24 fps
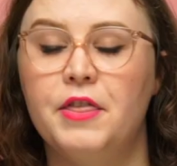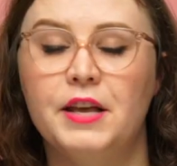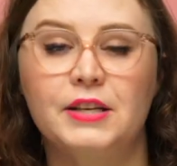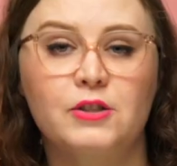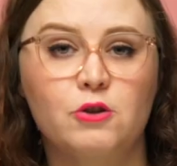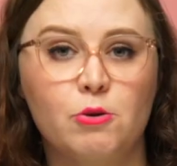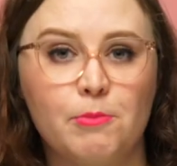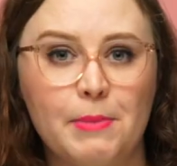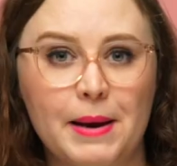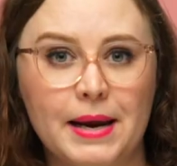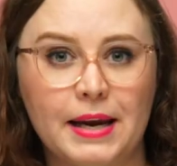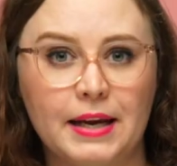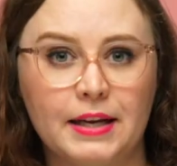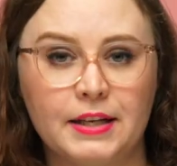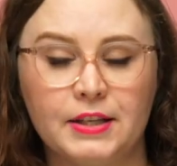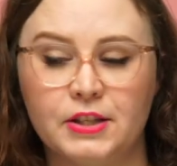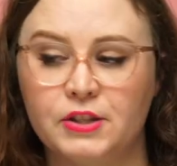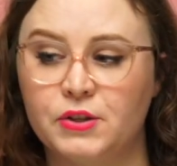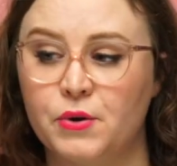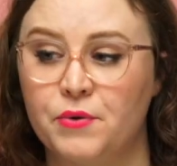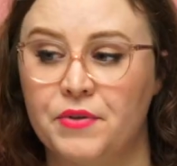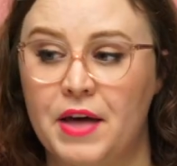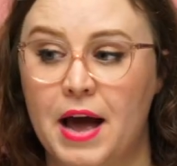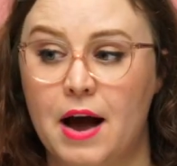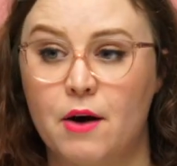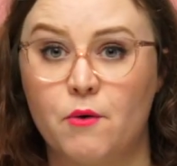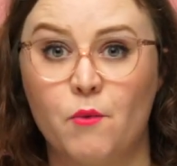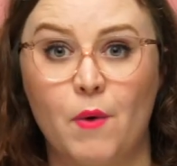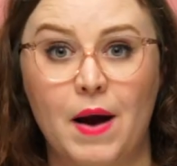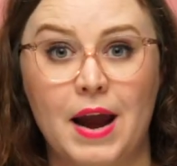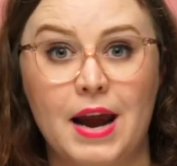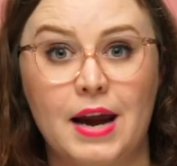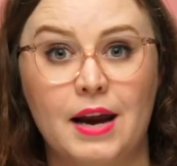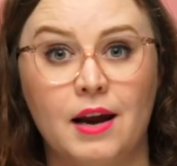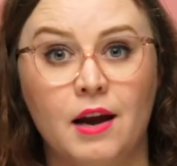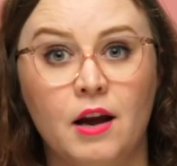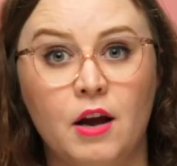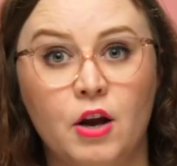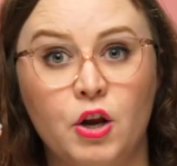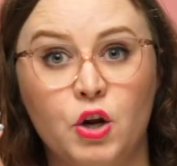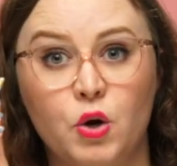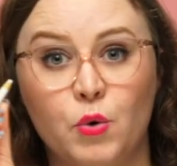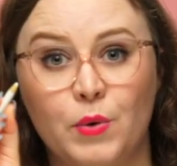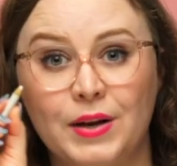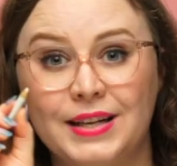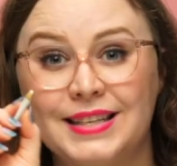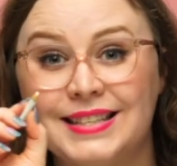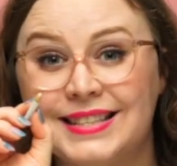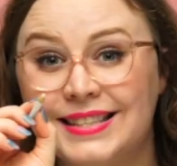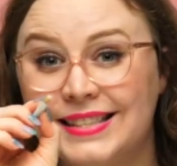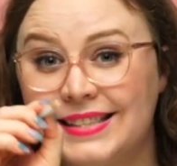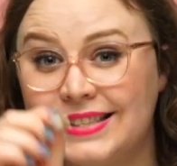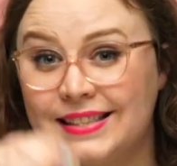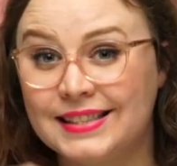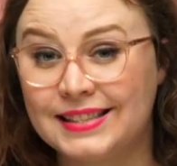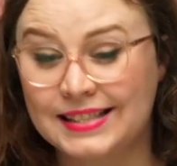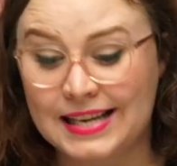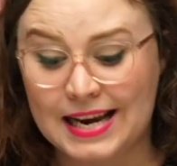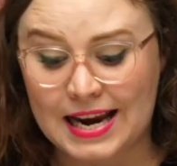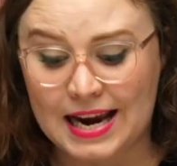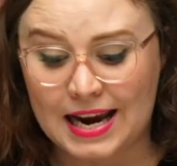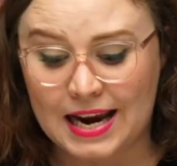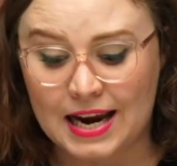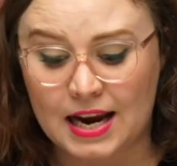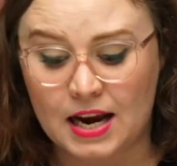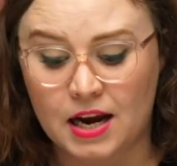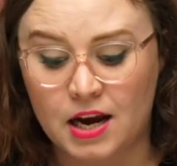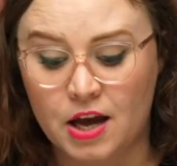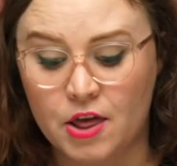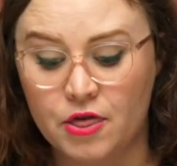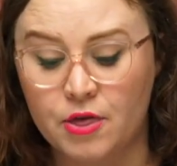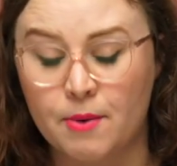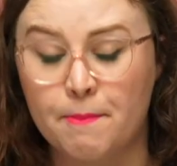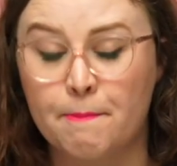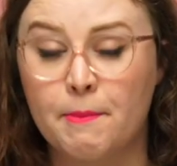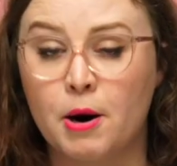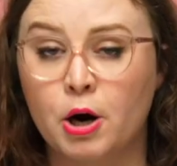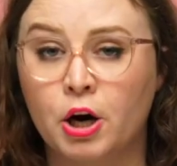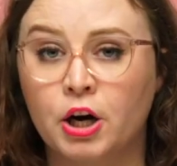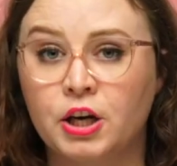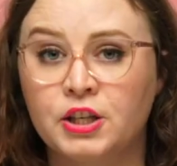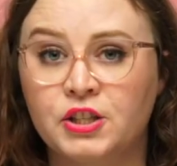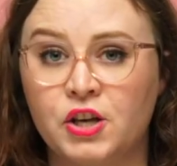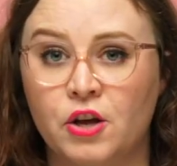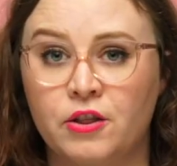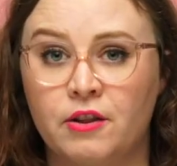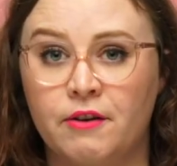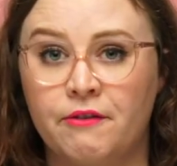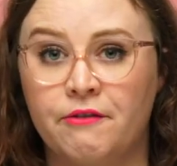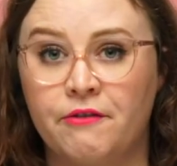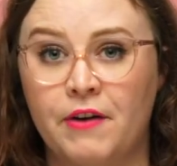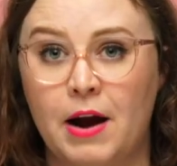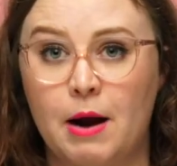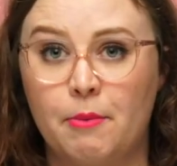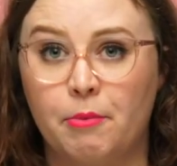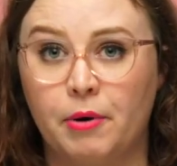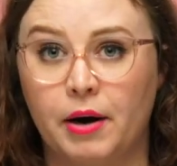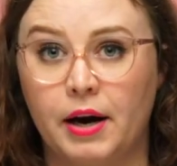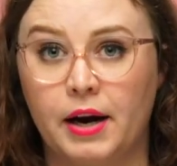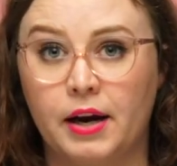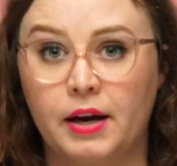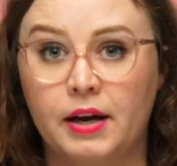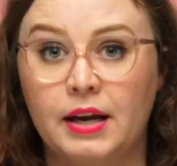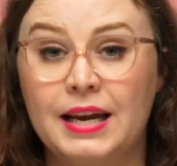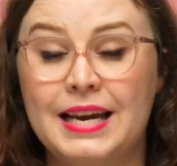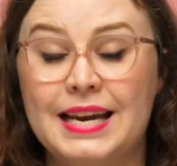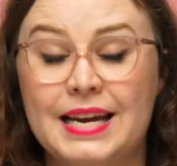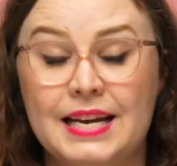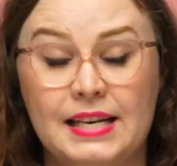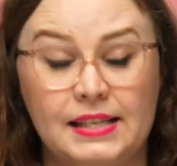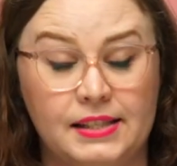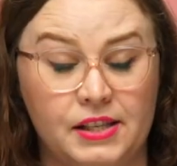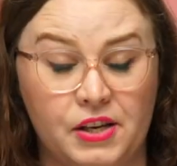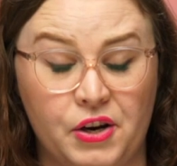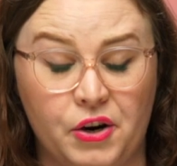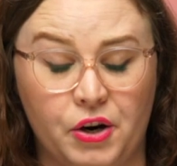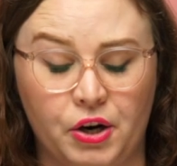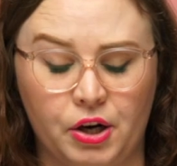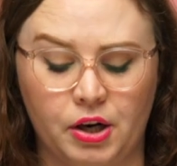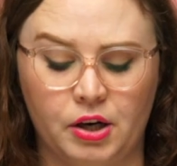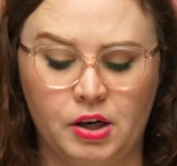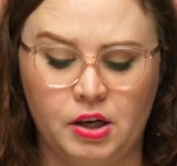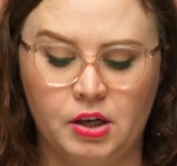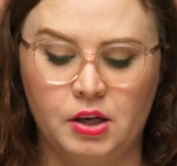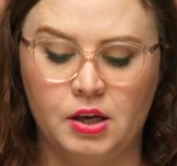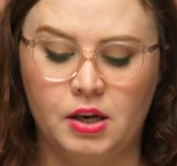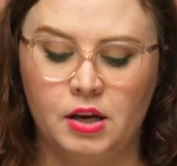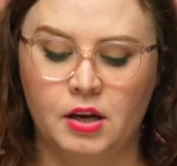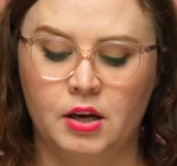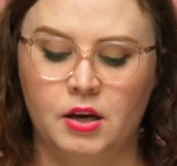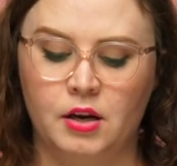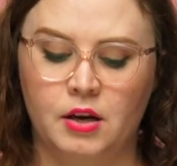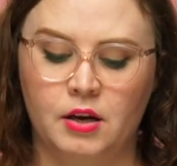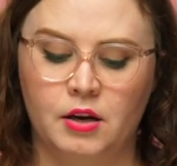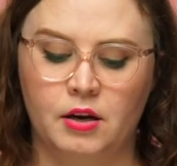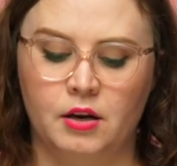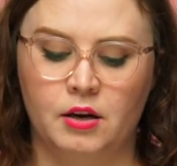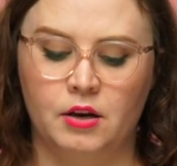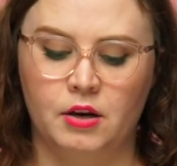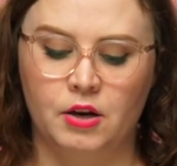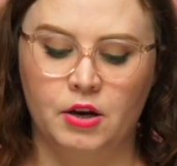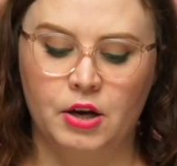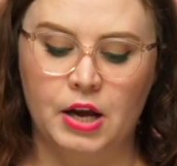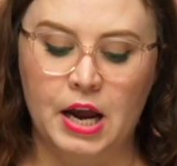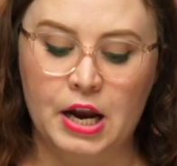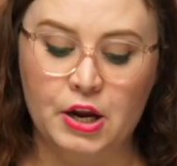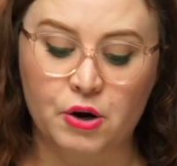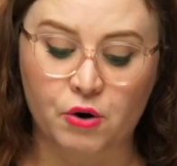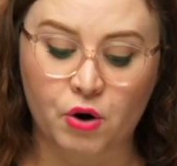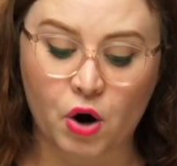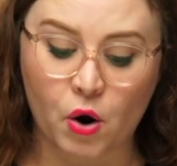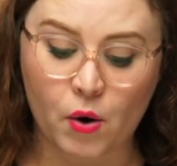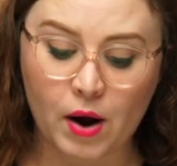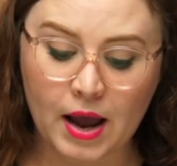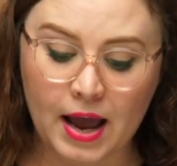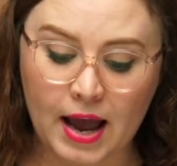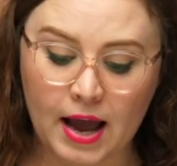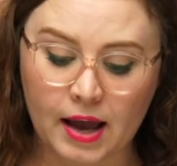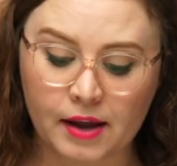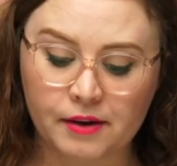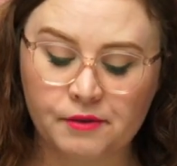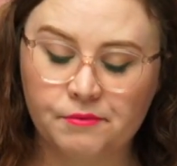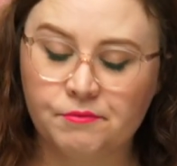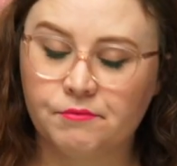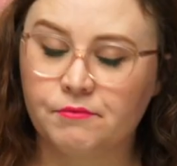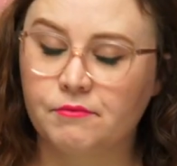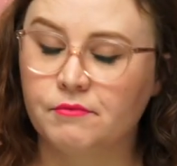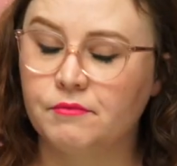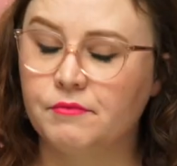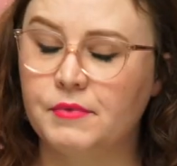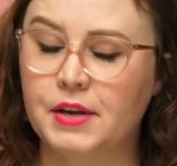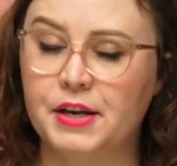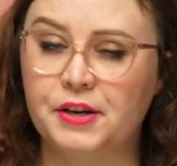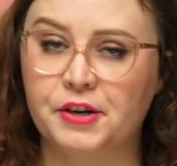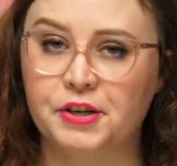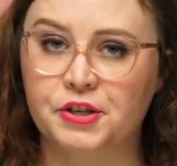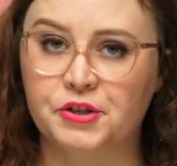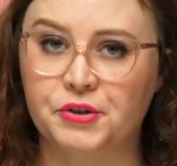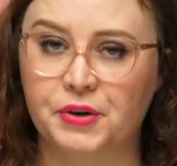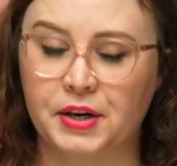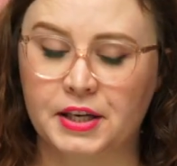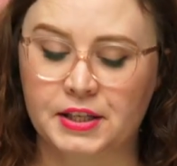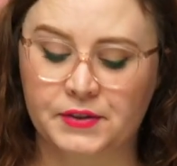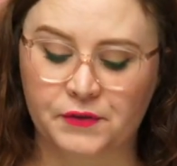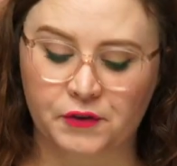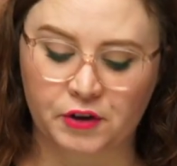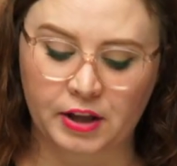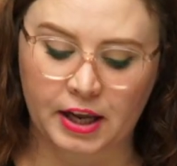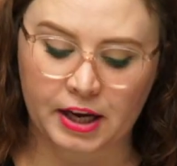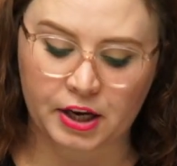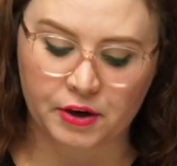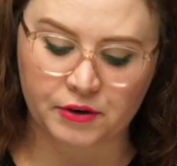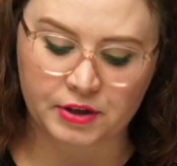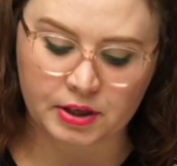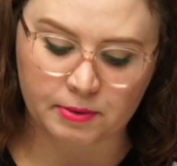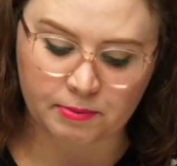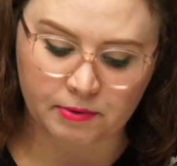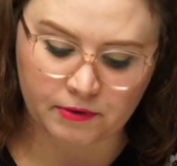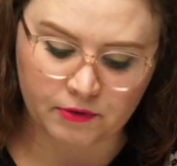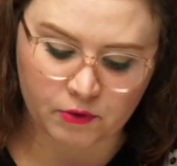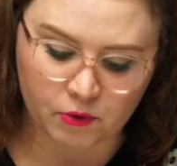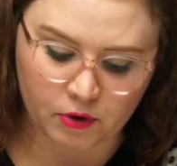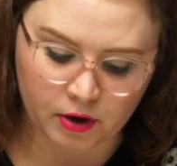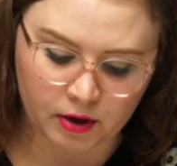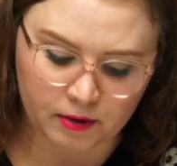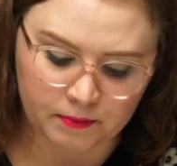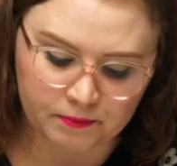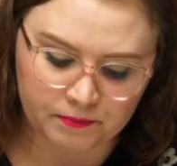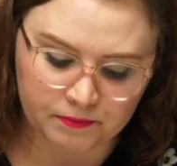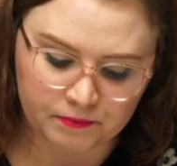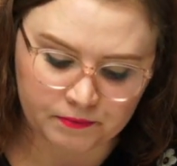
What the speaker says: This will make it so that way you can see the marks on the fabric easier. And you go ahead and just transfer like you did before.